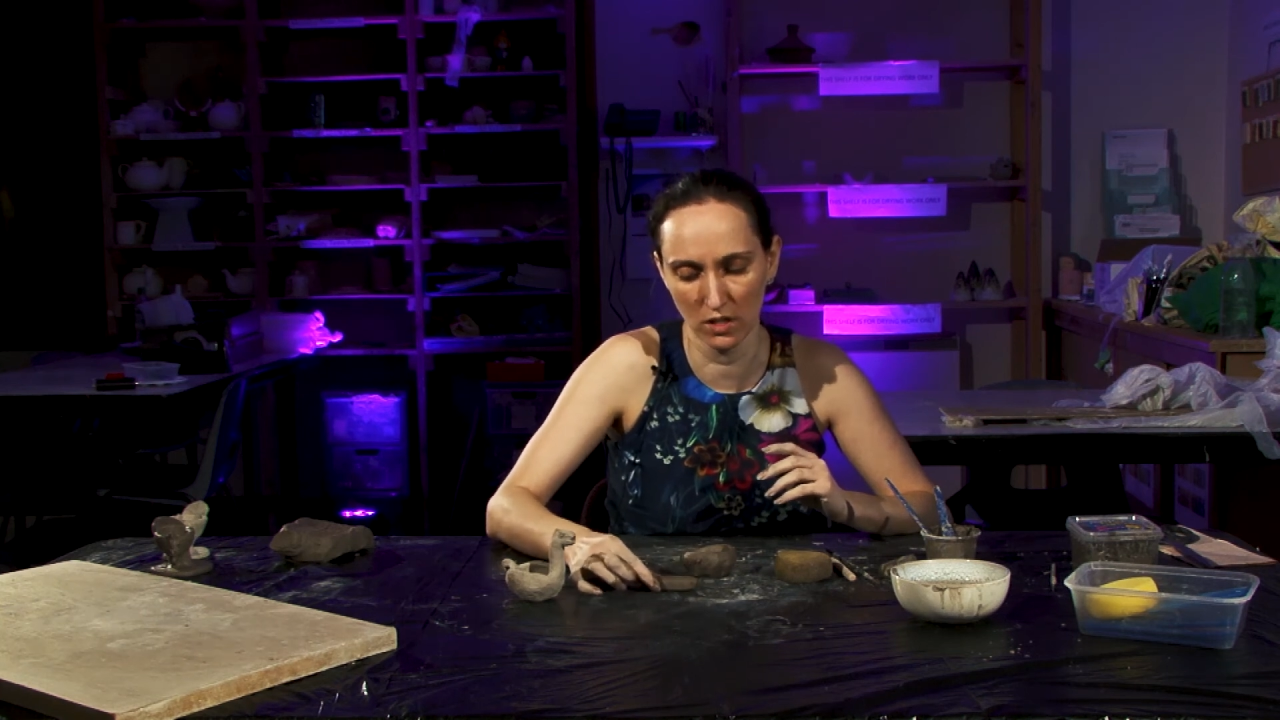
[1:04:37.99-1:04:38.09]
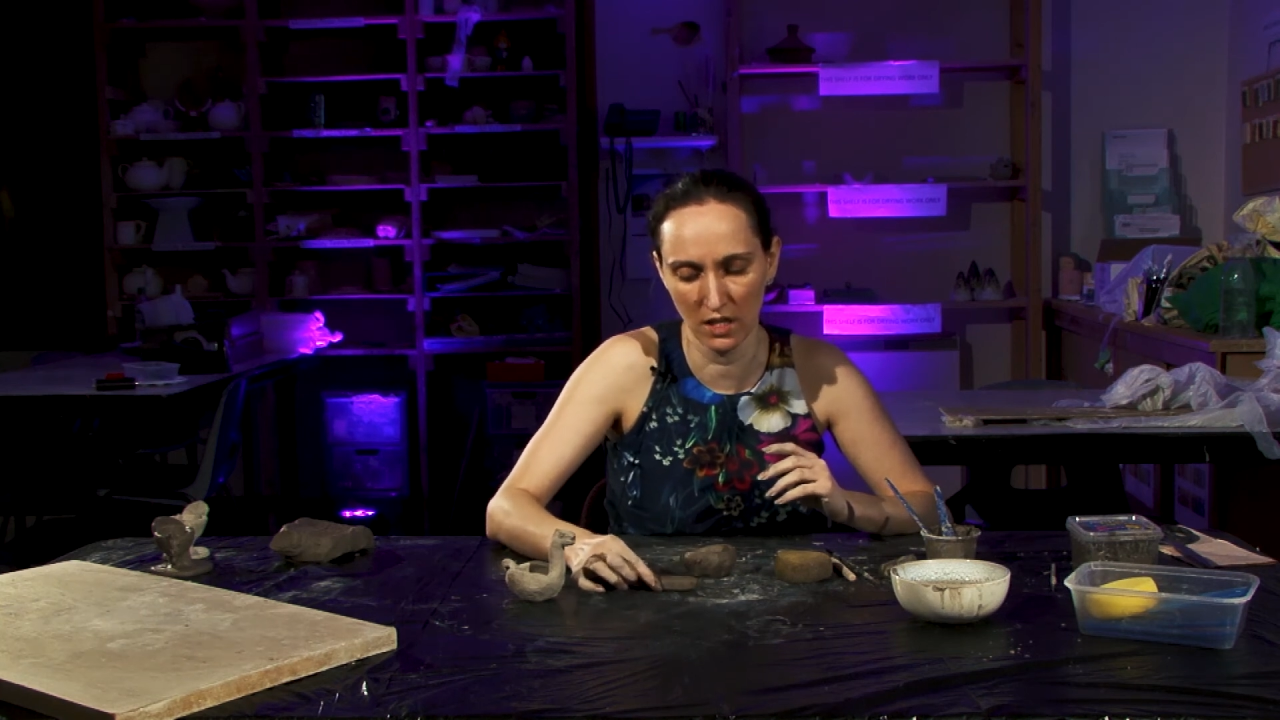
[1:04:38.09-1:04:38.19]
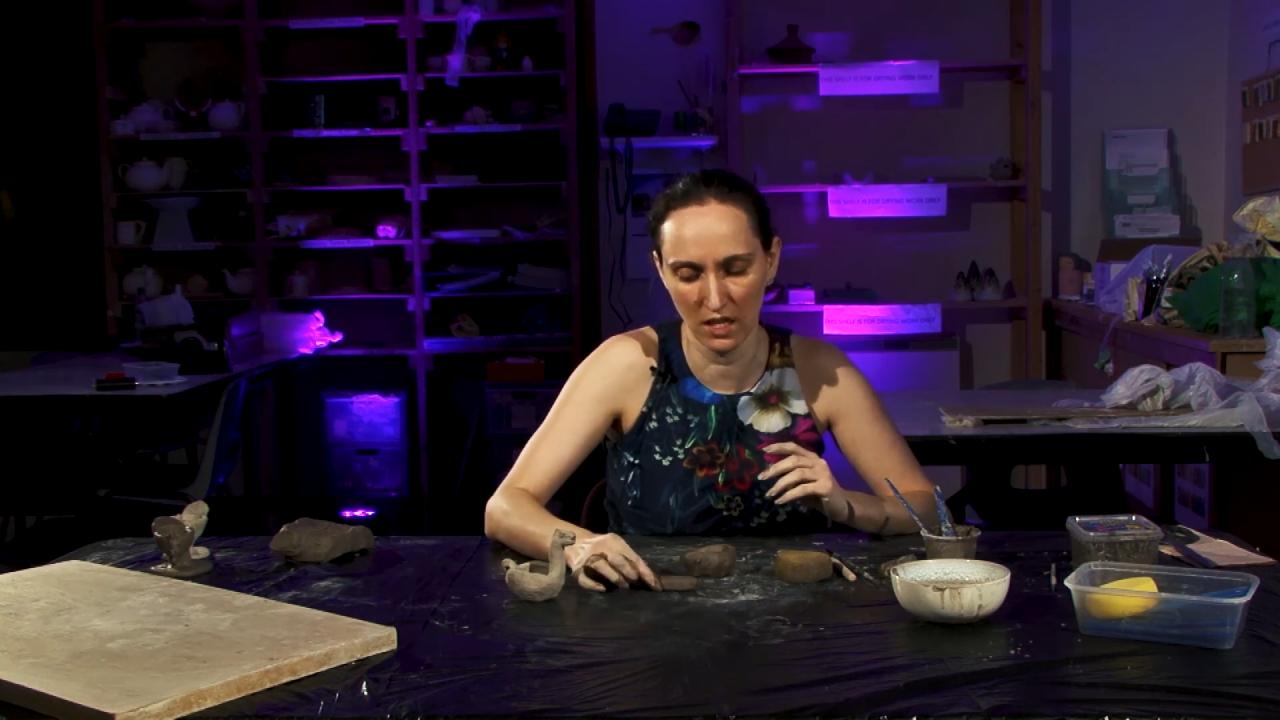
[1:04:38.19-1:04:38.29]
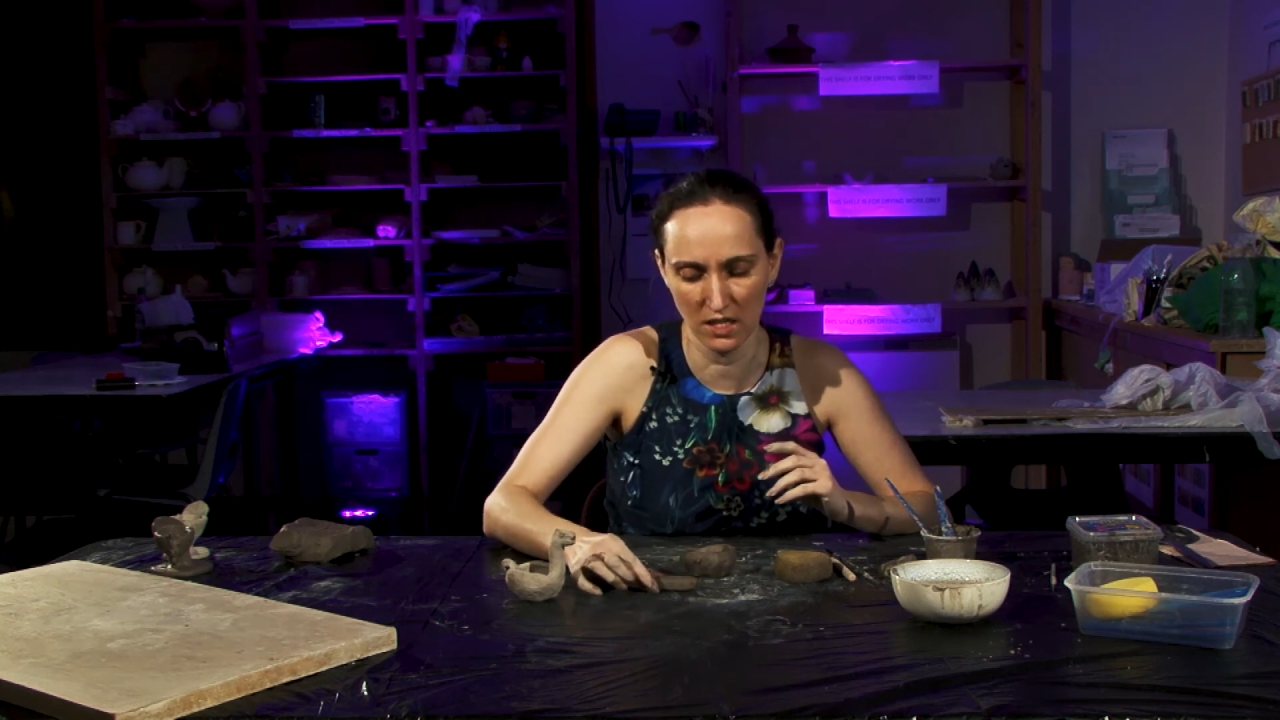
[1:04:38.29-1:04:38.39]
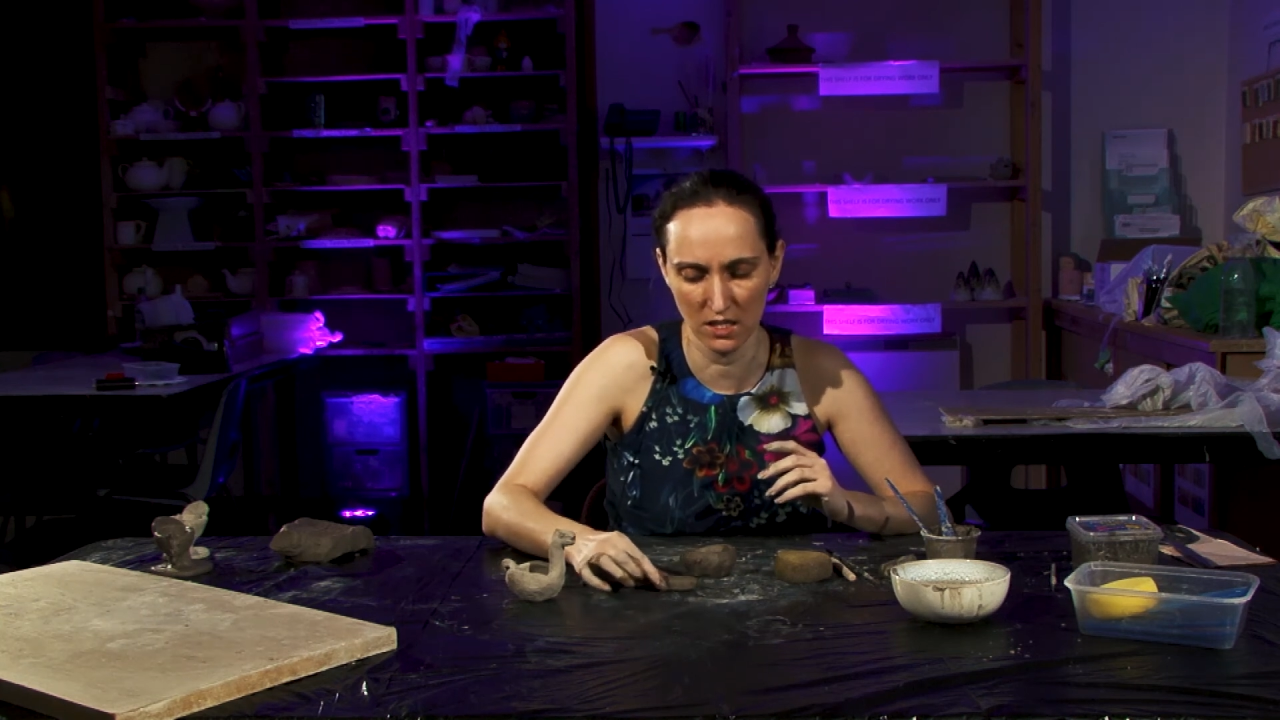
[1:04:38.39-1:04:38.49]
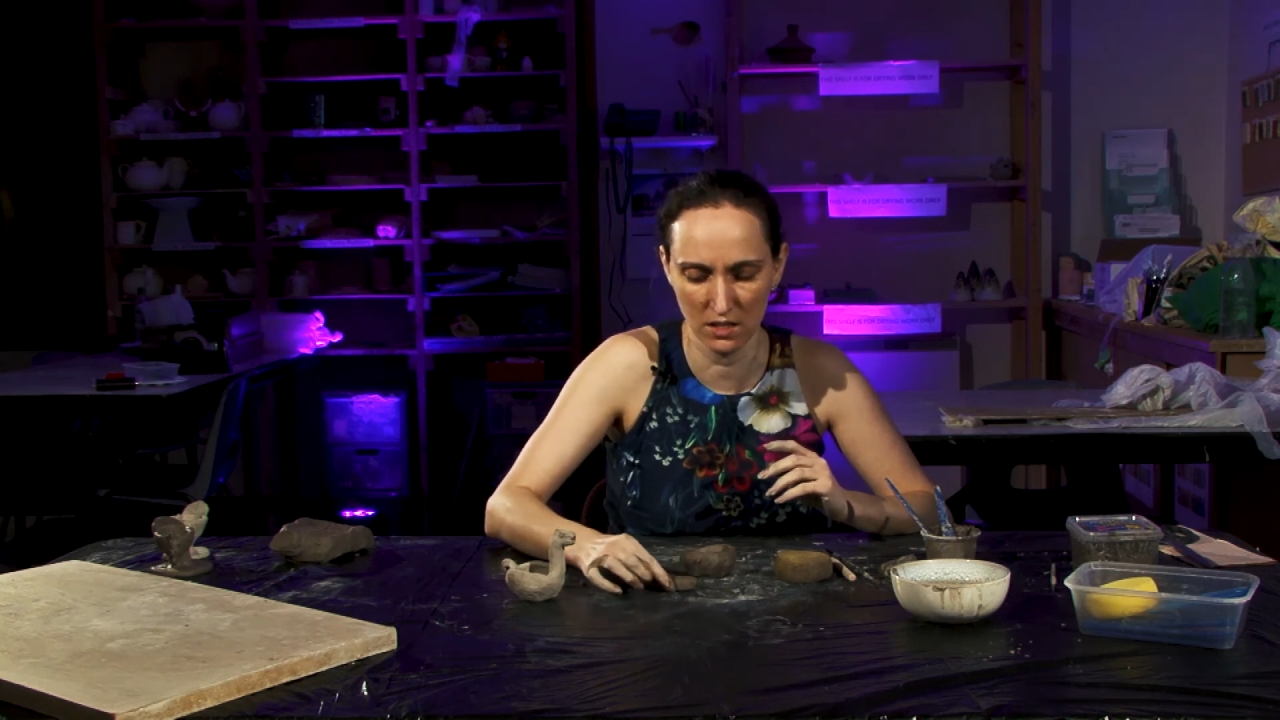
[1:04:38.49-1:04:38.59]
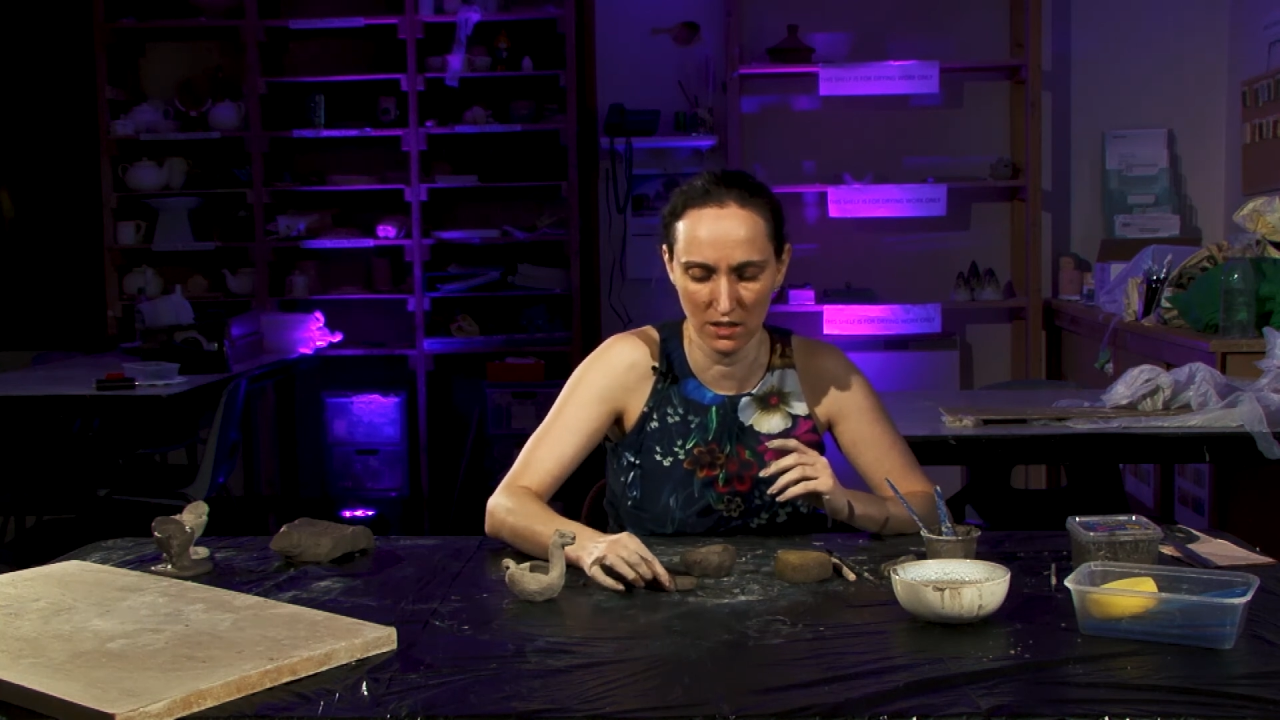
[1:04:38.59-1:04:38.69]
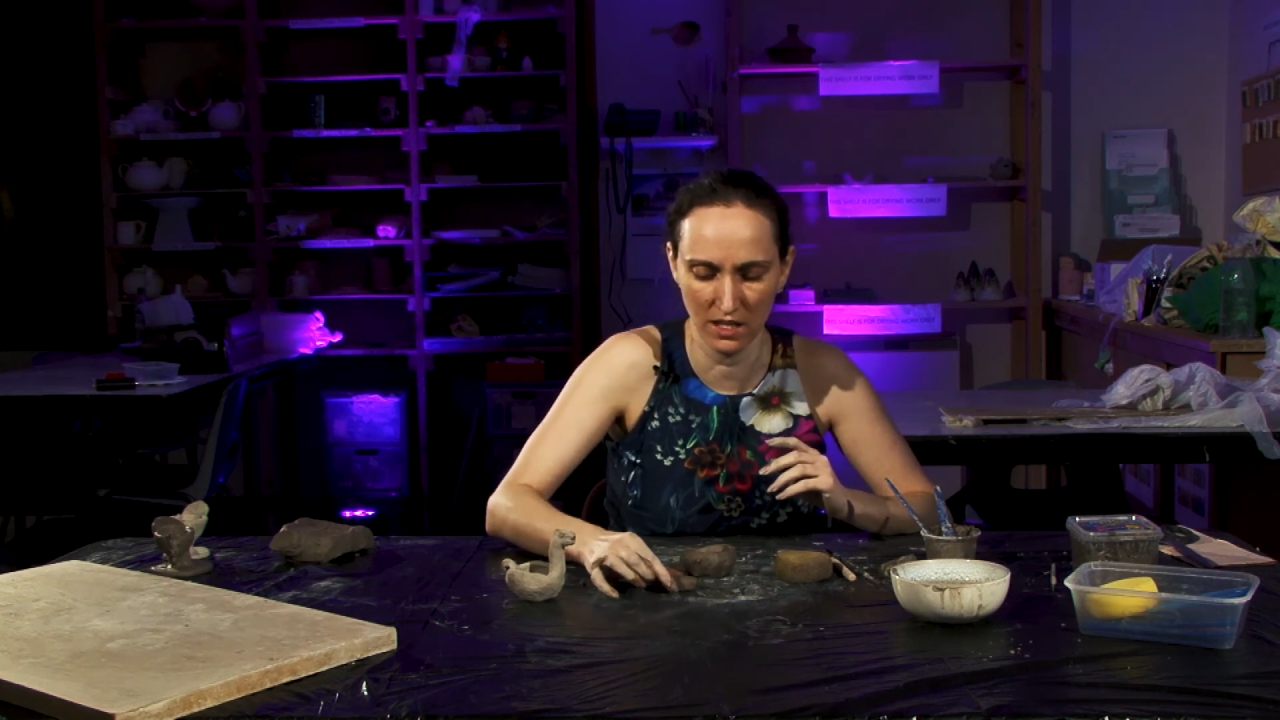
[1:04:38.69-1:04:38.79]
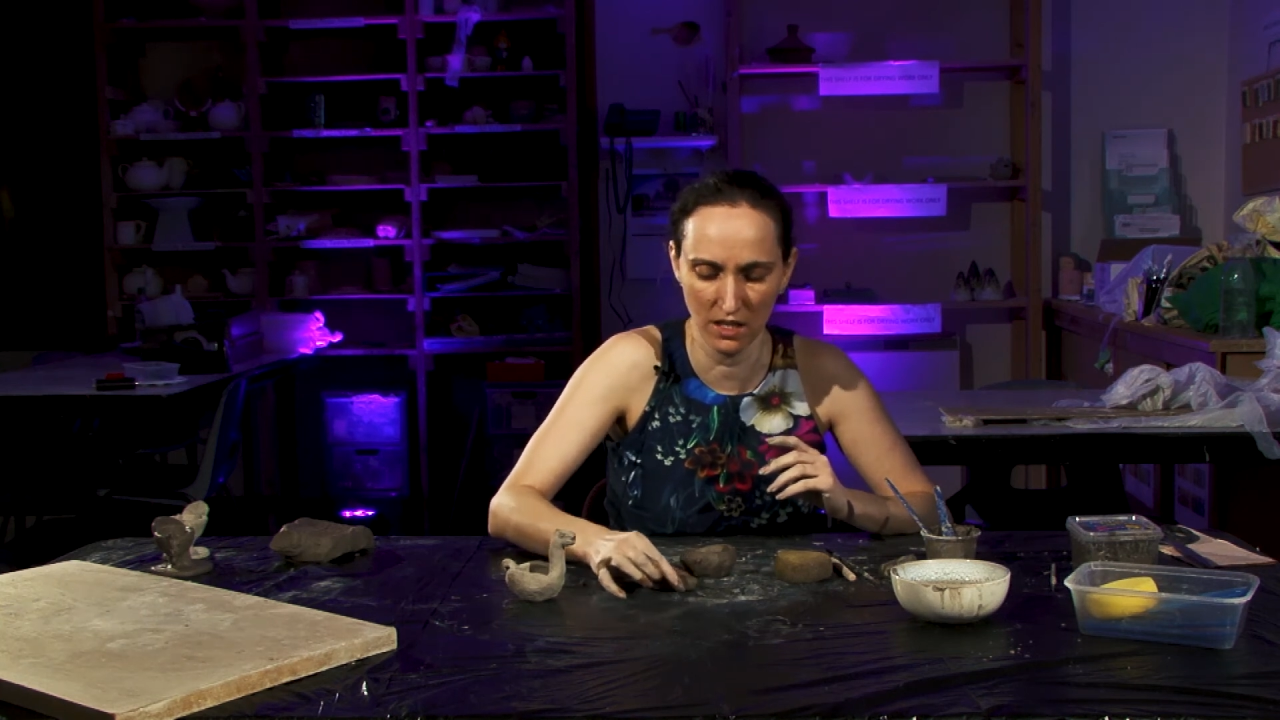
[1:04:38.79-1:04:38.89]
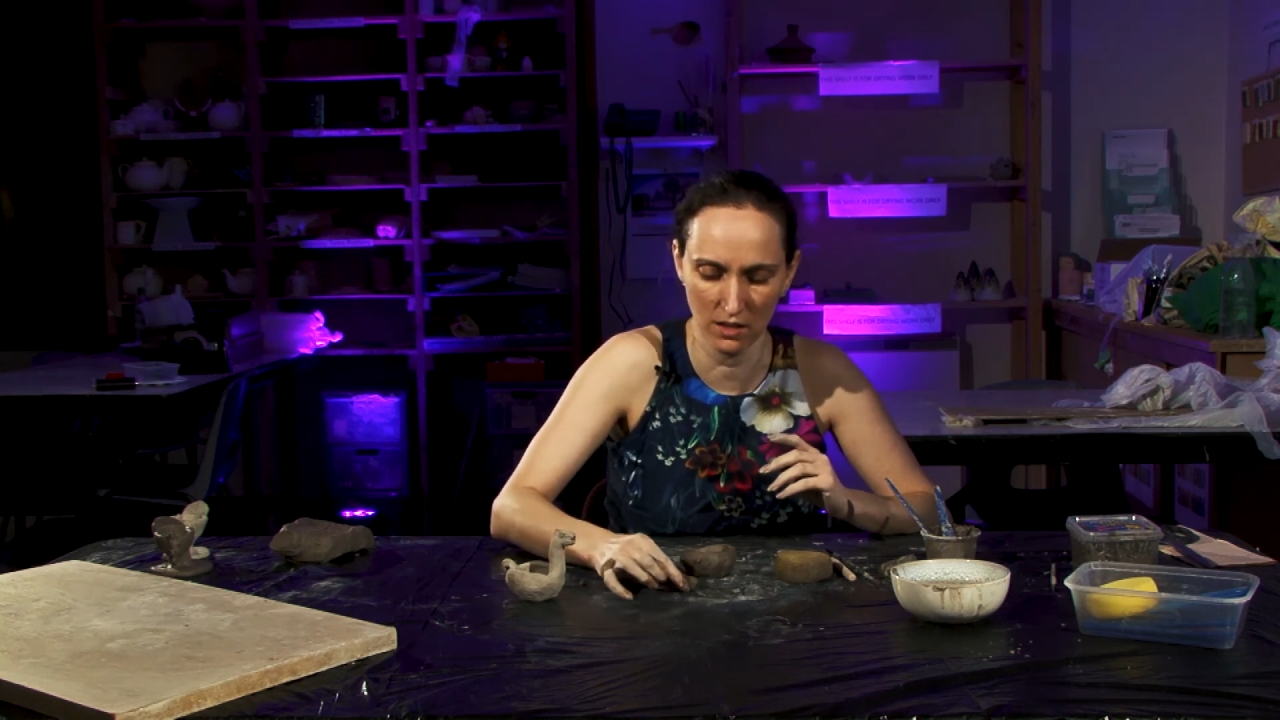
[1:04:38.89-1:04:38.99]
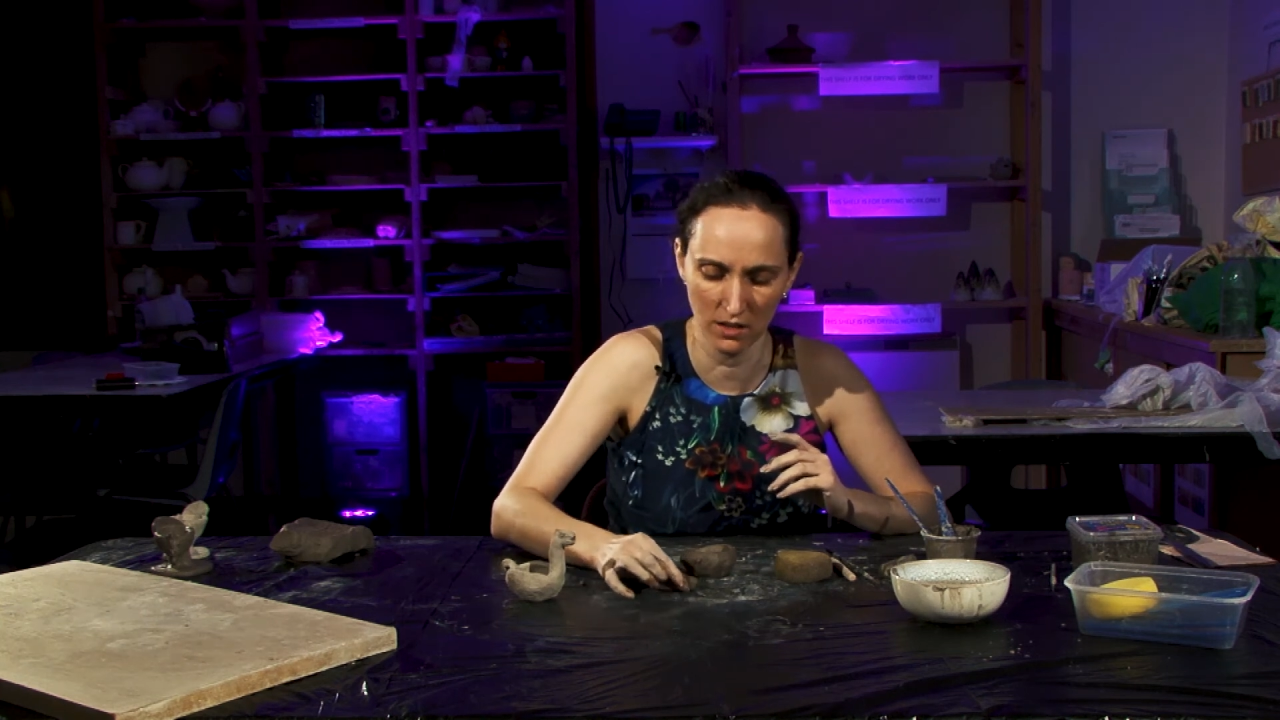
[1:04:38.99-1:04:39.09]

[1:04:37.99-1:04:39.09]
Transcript: nicely